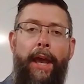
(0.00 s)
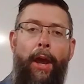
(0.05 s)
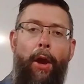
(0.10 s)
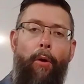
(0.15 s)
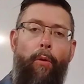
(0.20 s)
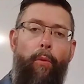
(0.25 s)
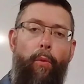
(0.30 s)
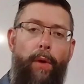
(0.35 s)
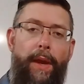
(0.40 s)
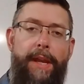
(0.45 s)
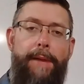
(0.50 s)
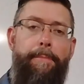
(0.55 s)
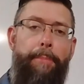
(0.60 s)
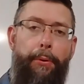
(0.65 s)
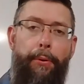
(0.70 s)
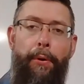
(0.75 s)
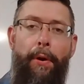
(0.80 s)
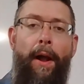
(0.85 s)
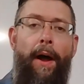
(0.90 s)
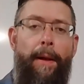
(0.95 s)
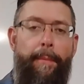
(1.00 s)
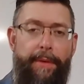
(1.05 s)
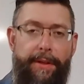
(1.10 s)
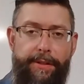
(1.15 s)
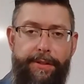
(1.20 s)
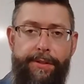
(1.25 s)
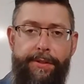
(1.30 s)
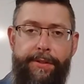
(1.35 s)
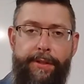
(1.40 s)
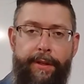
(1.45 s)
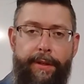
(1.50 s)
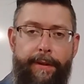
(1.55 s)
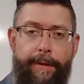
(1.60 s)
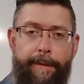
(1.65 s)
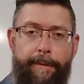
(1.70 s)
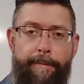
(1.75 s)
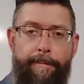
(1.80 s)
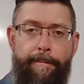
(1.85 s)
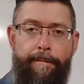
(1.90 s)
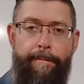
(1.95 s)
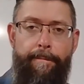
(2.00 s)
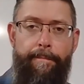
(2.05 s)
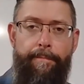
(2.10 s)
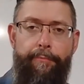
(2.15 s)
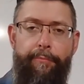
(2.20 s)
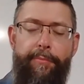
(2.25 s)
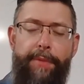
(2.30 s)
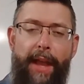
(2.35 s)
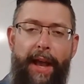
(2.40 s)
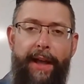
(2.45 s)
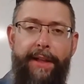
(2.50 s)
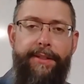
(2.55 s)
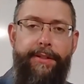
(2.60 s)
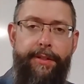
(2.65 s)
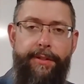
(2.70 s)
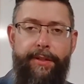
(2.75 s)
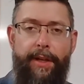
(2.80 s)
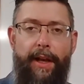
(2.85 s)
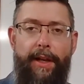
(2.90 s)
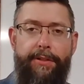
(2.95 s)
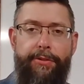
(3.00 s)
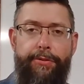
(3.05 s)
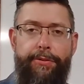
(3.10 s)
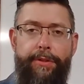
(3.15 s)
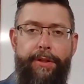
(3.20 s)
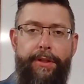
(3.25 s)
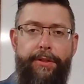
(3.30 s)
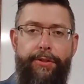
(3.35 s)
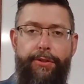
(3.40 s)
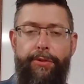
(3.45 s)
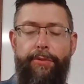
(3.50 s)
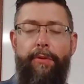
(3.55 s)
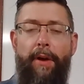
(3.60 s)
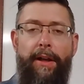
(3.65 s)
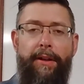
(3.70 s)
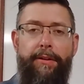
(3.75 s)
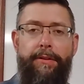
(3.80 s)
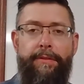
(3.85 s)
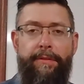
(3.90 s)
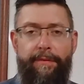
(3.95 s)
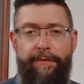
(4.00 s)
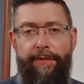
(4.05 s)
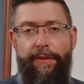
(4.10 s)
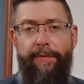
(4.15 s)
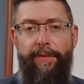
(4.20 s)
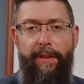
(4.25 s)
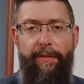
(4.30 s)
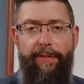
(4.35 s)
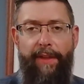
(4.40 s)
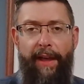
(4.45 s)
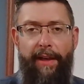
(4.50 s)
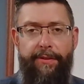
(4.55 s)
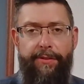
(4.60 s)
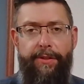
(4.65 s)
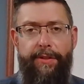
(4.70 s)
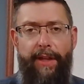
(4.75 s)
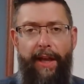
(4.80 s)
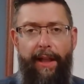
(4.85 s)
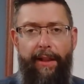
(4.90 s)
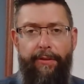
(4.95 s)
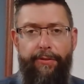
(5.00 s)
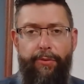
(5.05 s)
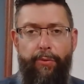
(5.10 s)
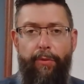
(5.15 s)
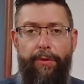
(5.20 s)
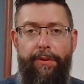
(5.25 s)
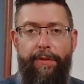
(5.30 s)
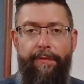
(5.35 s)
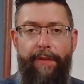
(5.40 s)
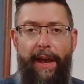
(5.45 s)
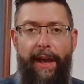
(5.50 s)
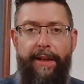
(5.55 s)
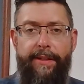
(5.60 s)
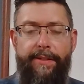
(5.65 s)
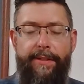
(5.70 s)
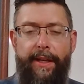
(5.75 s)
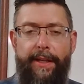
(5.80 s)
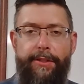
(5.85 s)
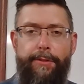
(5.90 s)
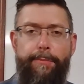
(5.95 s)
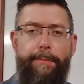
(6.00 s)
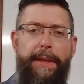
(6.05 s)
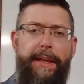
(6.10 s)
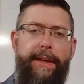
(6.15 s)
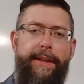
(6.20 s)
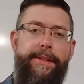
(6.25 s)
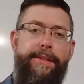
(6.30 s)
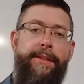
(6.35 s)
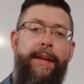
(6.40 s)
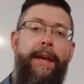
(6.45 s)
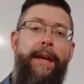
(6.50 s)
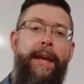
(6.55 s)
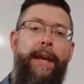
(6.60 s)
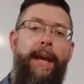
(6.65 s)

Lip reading: we promise not to touch $250,000 worth of assets, because